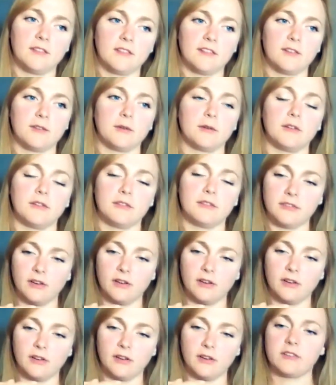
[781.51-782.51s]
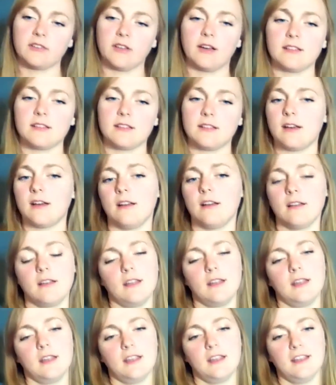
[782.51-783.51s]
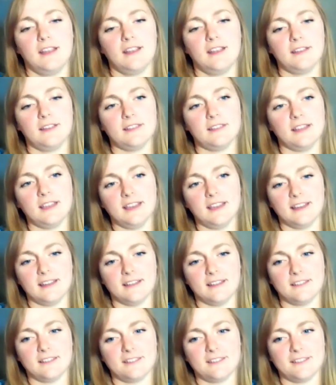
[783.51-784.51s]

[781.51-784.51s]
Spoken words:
sort of alongside that. So yeah,